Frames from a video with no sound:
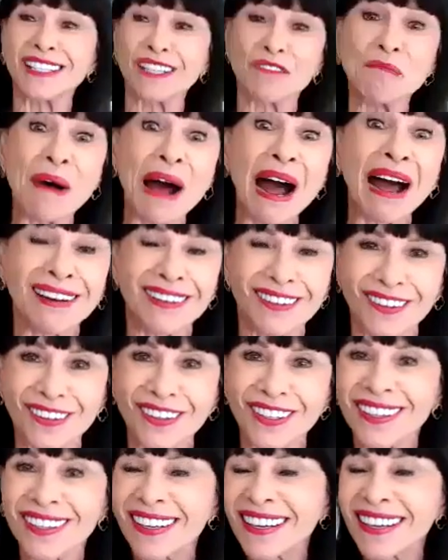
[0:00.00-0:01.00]

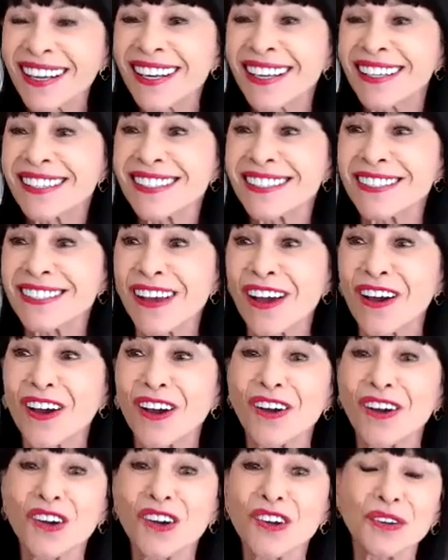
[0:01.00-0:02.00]
model.
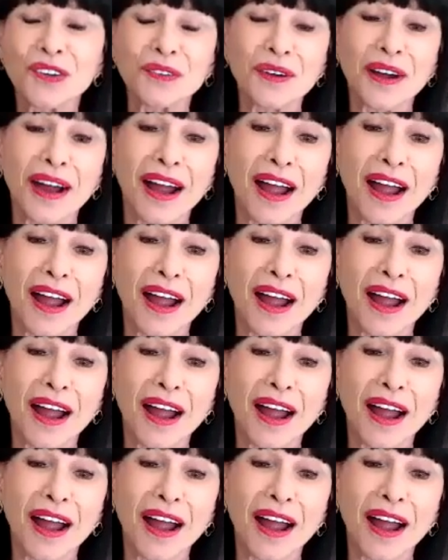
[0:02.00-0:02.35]
So